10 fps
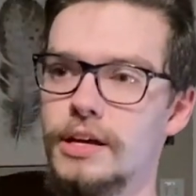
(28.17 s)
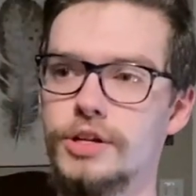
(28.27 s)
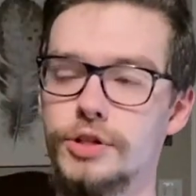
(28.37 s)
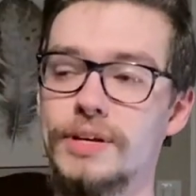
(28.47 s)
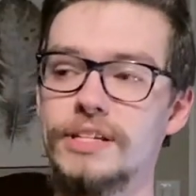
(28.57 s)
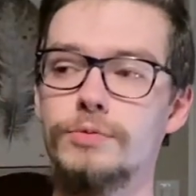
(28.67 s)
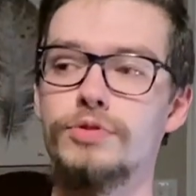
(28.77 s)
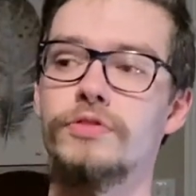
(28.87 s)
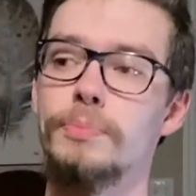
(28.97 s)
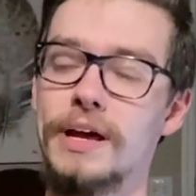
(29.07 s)
so you get some sort
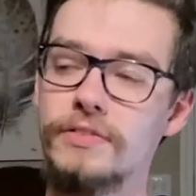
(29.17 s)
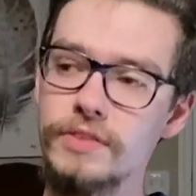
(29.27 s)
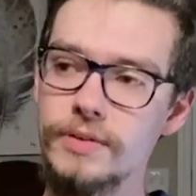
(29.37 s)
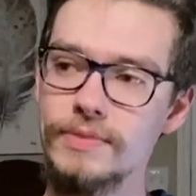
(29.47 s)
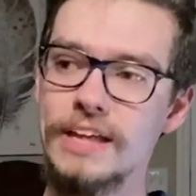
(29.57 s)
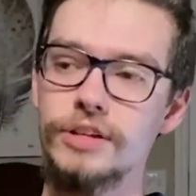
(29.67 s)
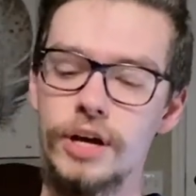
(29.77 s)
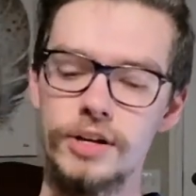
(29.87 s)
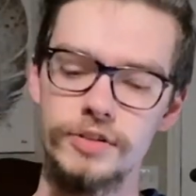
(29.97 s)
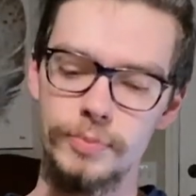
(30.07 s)
of benefit at the
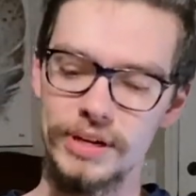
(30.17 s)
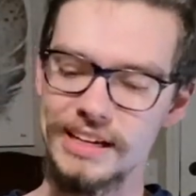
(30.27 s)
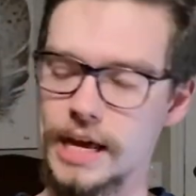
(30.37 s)
cost of putting an